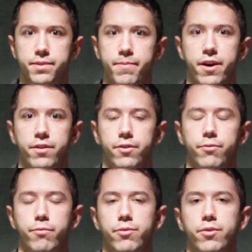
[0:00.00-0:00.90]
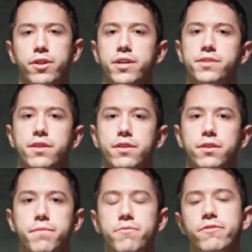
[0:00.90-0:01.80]
pattern, we realize that the
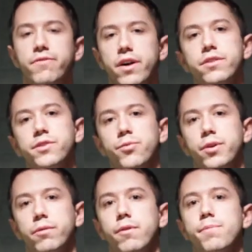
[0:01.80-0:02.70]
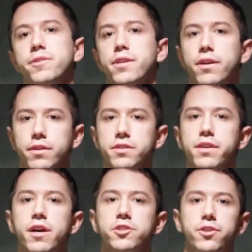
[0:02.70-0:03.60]
number of values that we can represent is
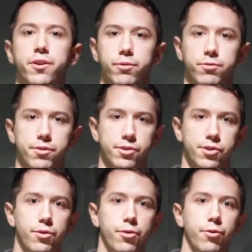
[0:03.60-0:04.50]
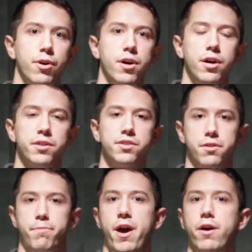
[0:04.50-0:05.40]
actually equal to 2 to
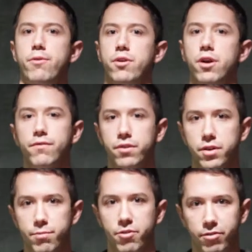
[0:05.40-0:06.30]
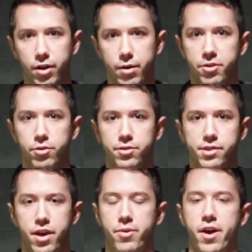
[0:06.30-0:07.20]
the power of the number of cubby holes
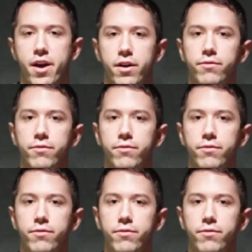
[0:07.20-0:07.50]
that we have.